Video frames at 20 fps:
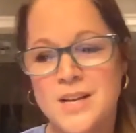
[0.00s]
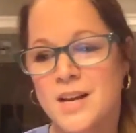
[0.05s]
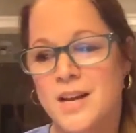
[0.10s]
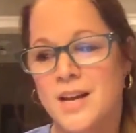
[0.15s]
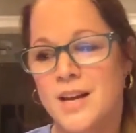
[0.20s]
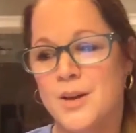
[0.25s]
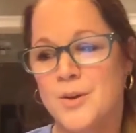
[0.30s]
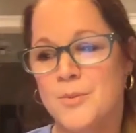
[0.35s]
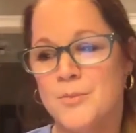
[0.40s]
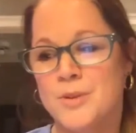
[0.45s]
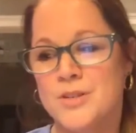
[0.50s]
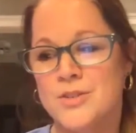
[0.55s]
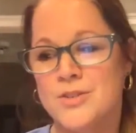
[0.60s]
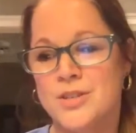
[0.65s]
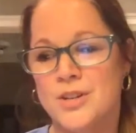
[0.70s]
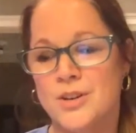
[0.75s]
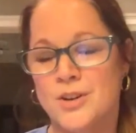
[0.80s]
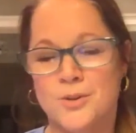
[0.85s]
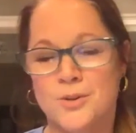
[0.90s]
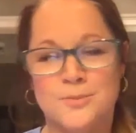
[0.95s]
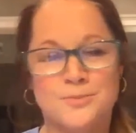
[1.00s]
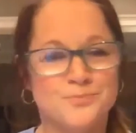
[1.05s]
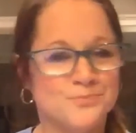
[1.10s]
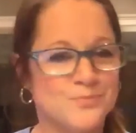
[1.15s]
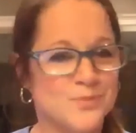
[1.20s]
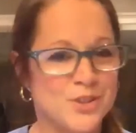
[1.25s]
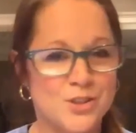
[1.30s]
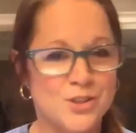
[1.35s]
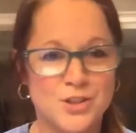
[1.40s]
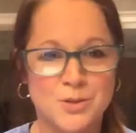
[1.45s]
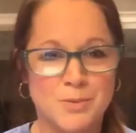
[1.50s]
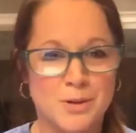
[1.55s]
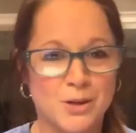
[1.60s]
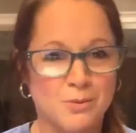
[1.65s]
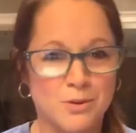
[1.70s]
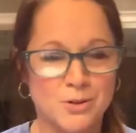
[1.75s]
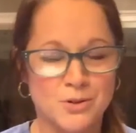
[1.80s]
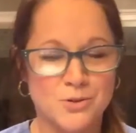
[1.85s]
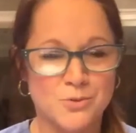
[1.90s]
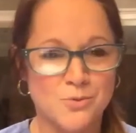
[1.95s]
And so you just pick
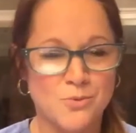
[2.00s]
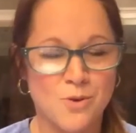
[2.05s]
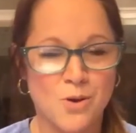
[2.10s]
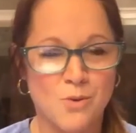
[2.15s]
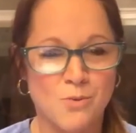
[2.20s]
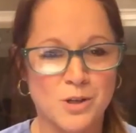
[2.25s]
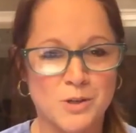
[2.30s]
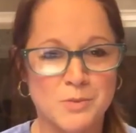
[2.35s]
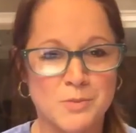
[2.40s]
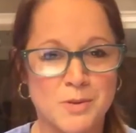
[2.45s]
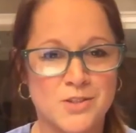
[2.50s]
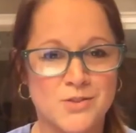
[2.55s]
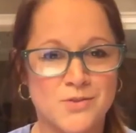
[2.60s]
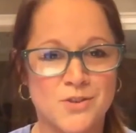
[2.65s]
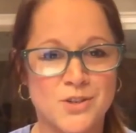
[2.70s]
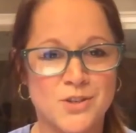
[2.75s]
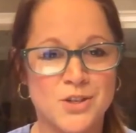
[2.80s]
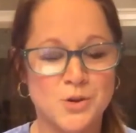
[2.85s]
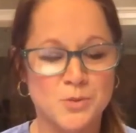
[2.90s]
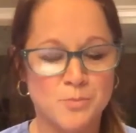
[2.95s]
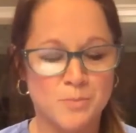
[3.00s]
what works best for you.